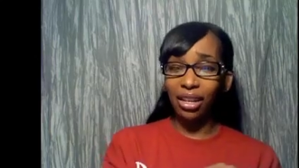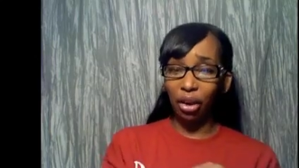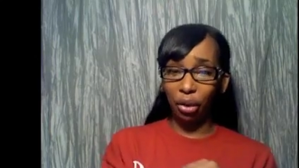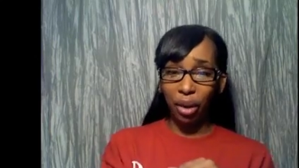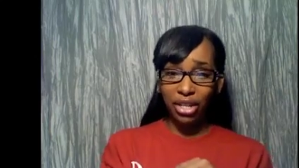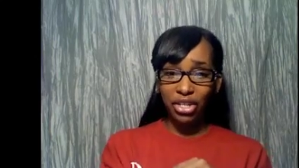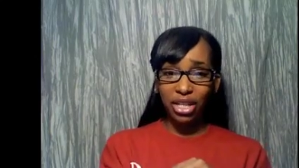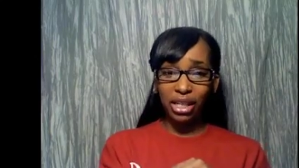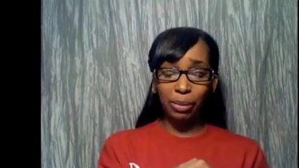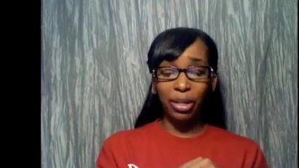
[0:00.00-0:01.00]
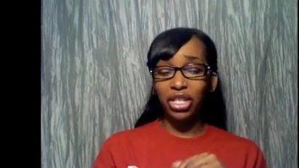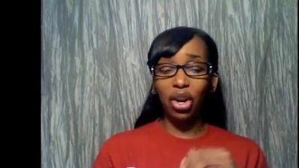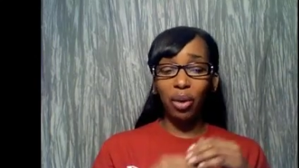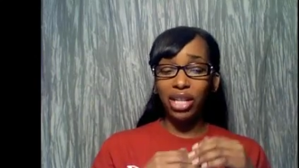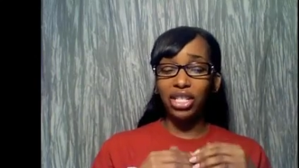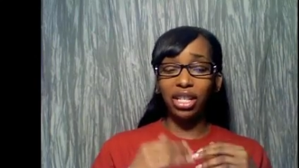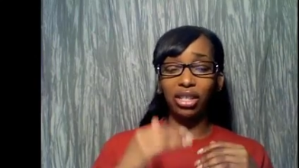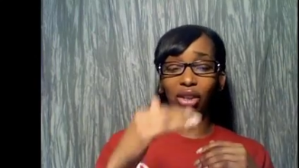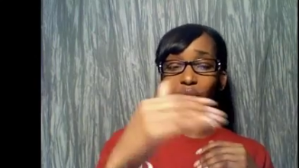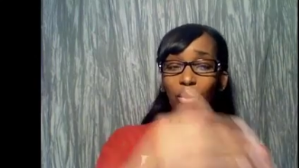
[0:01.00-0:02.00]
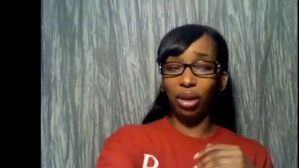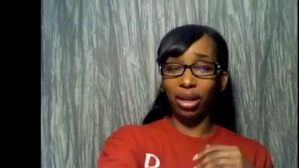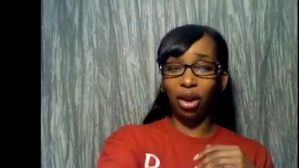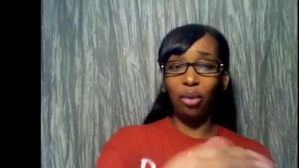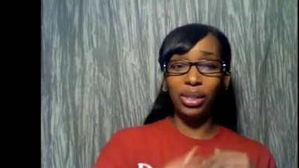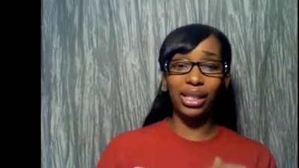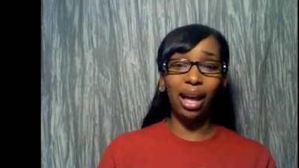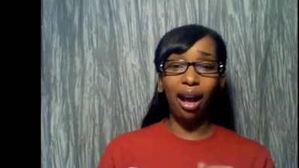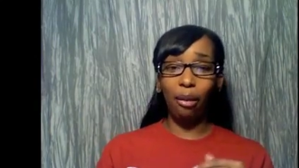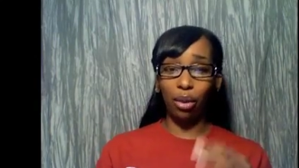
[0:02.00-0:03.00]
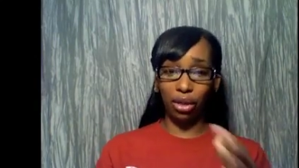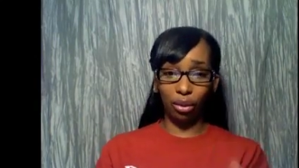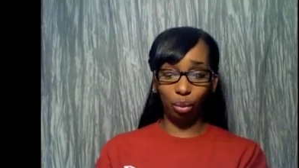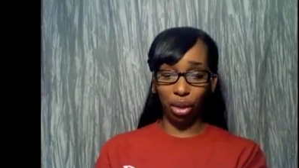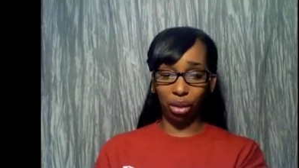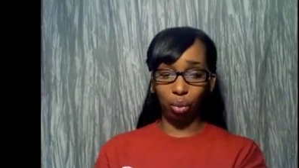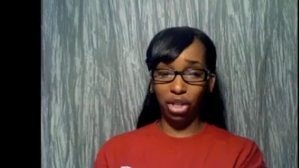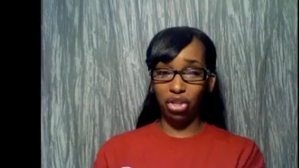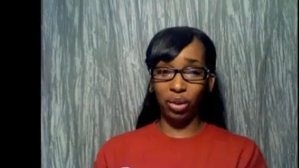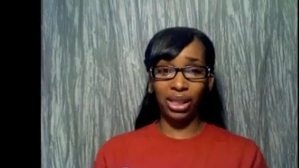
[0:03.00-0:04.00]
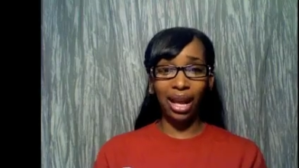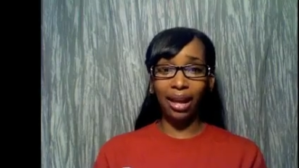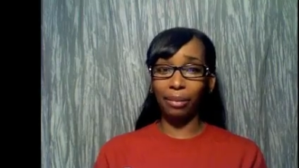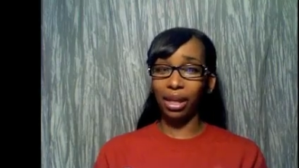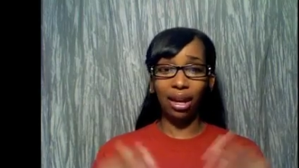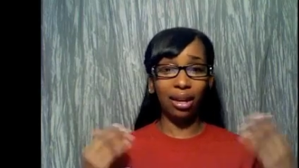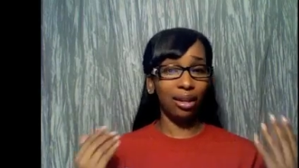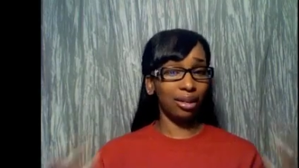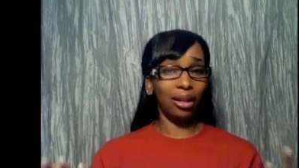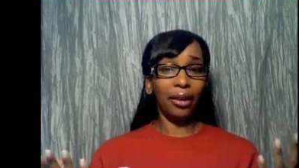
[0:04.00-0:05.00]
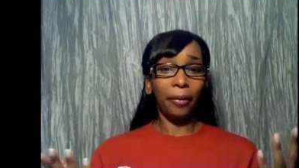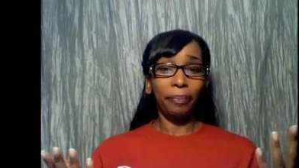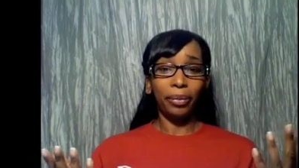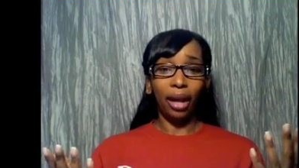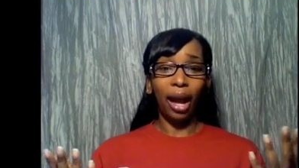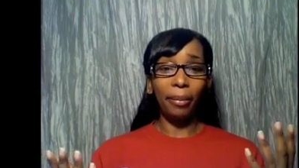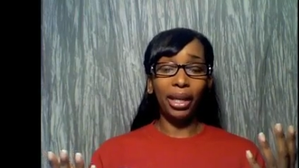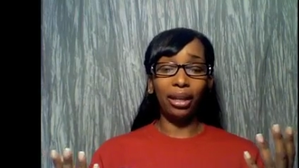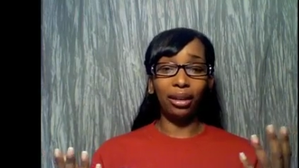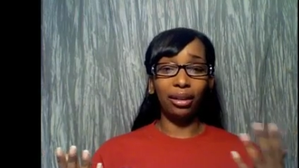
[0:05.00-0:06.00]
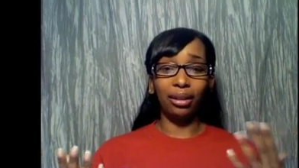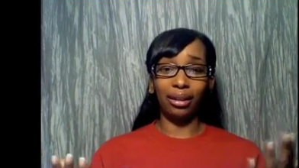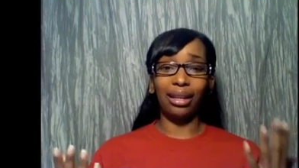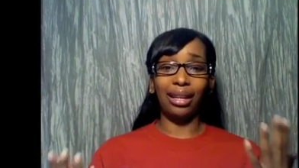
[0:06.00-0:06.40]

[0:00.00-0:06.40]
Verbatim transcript: your questions, but your questions don't coincide with with what you say because, I mean,